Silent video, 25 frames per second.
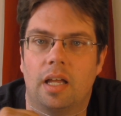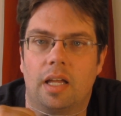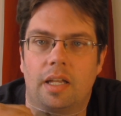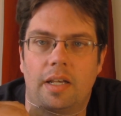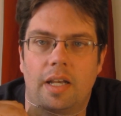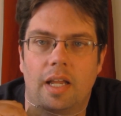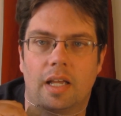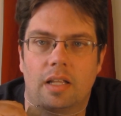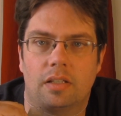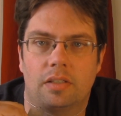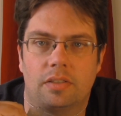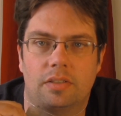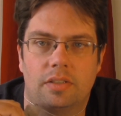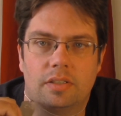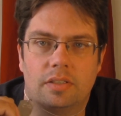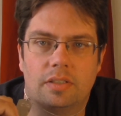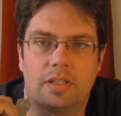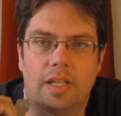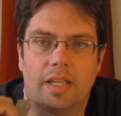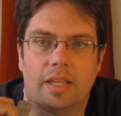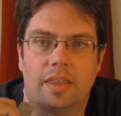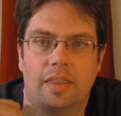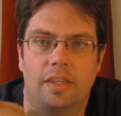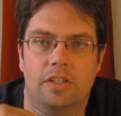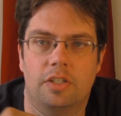necklaces
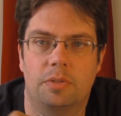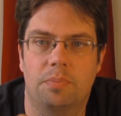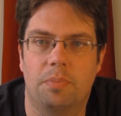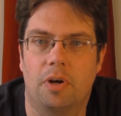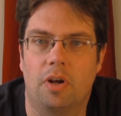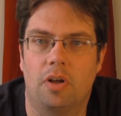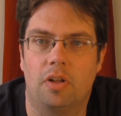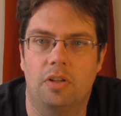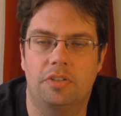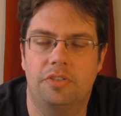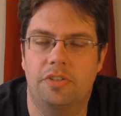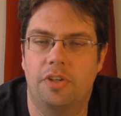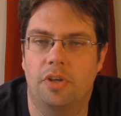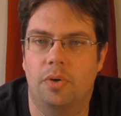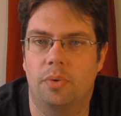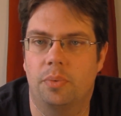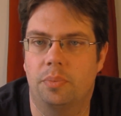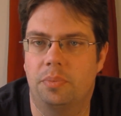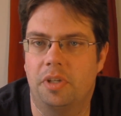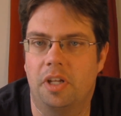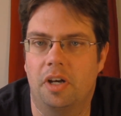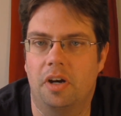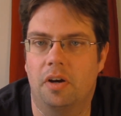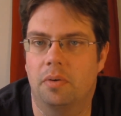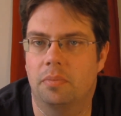like this, but also,
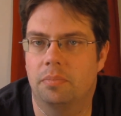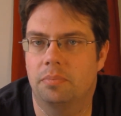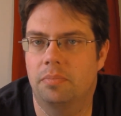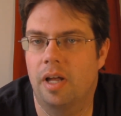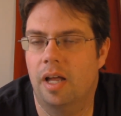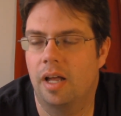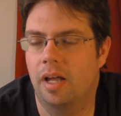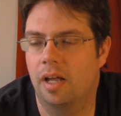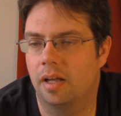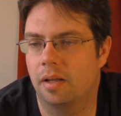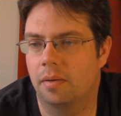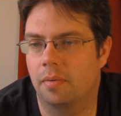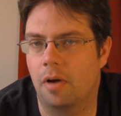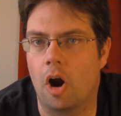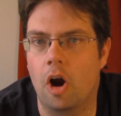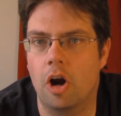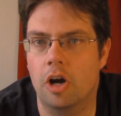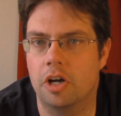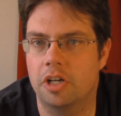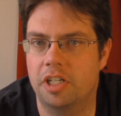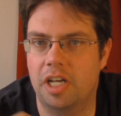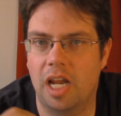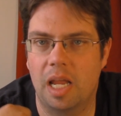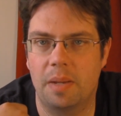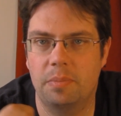
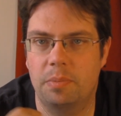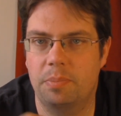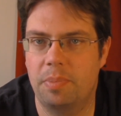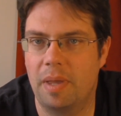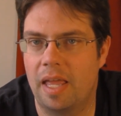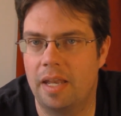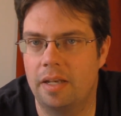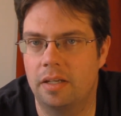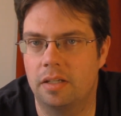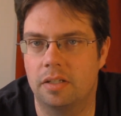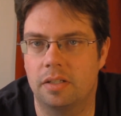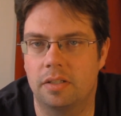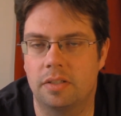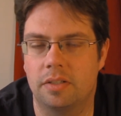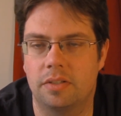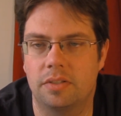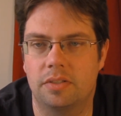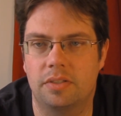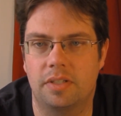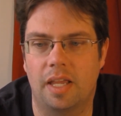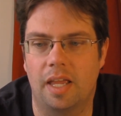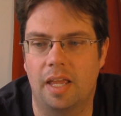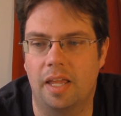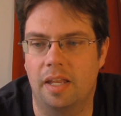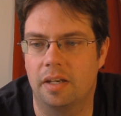heart-shaped pendants
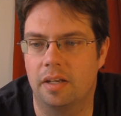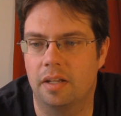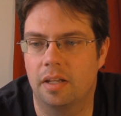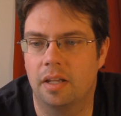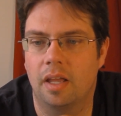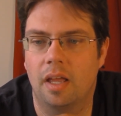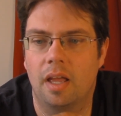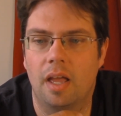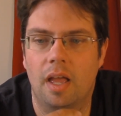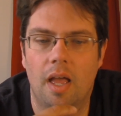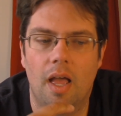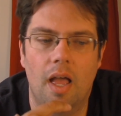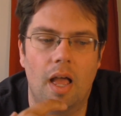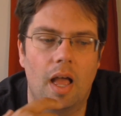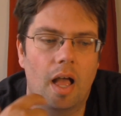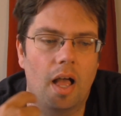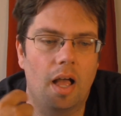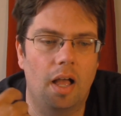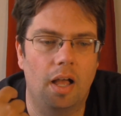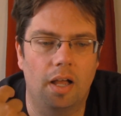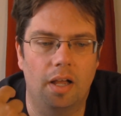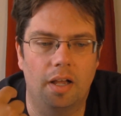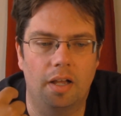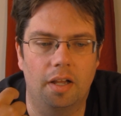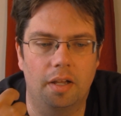and
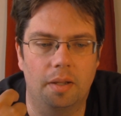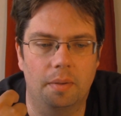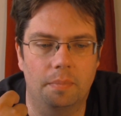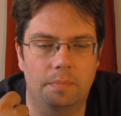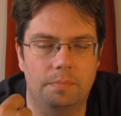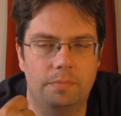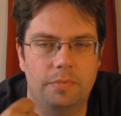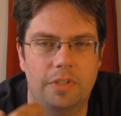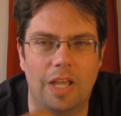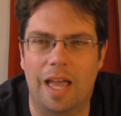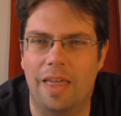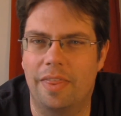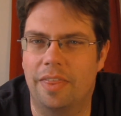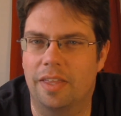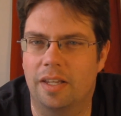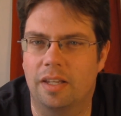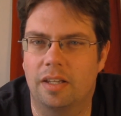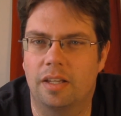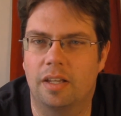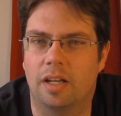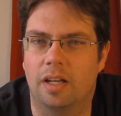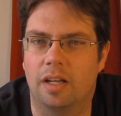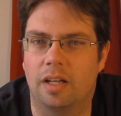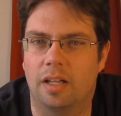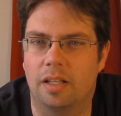I think
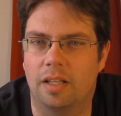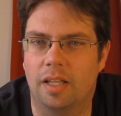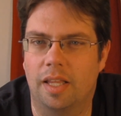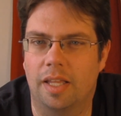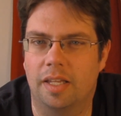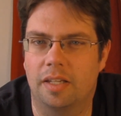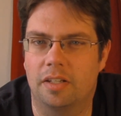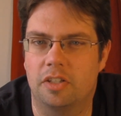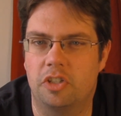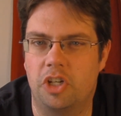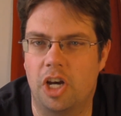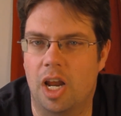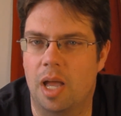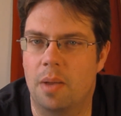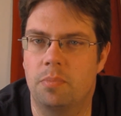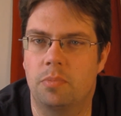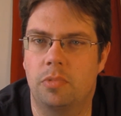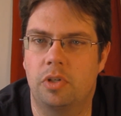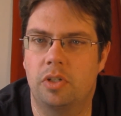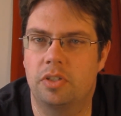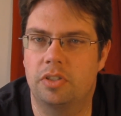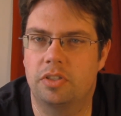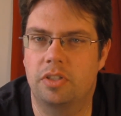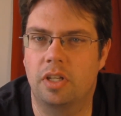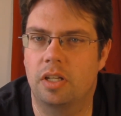like
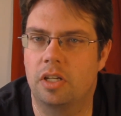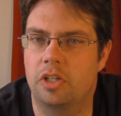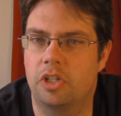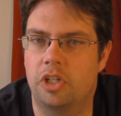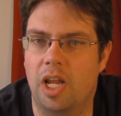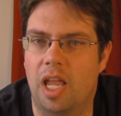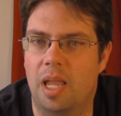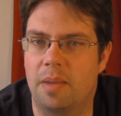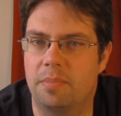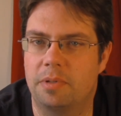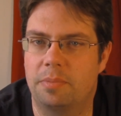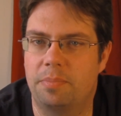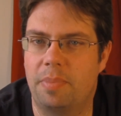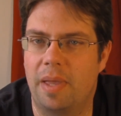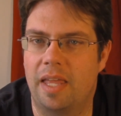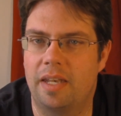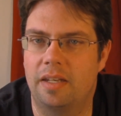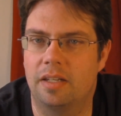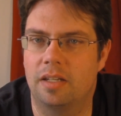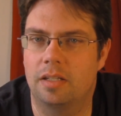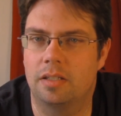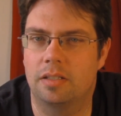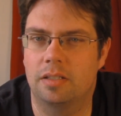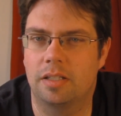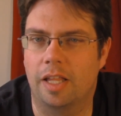gem-shaped
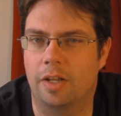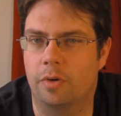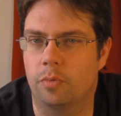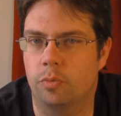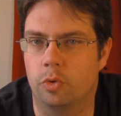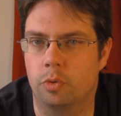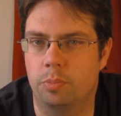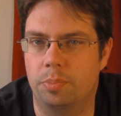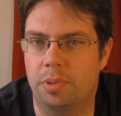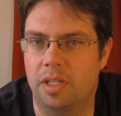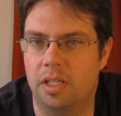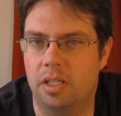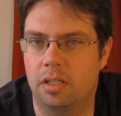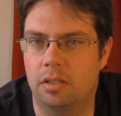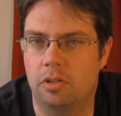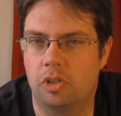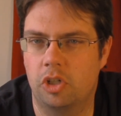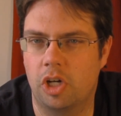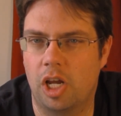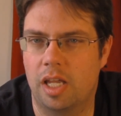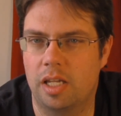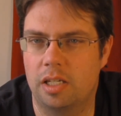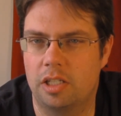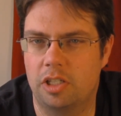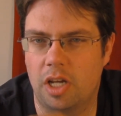pendants, like
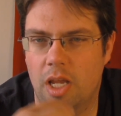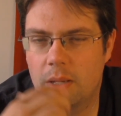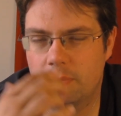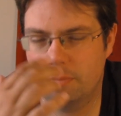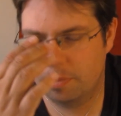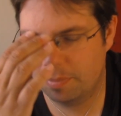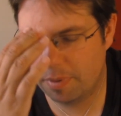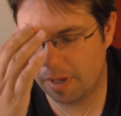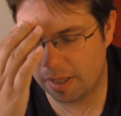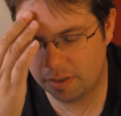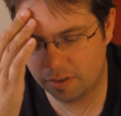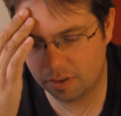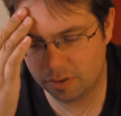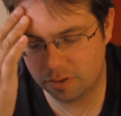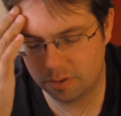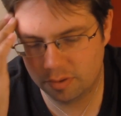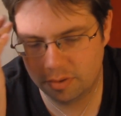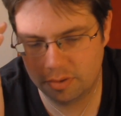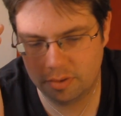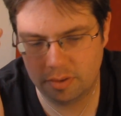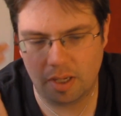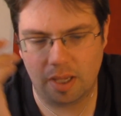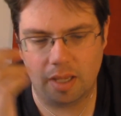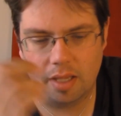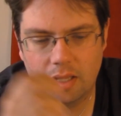rupee-shaped
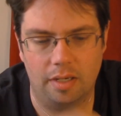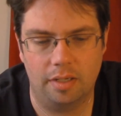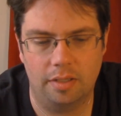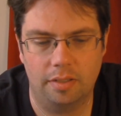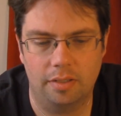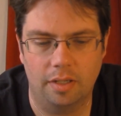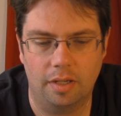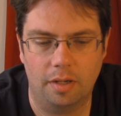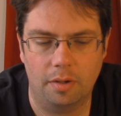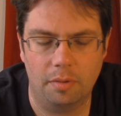pendants, and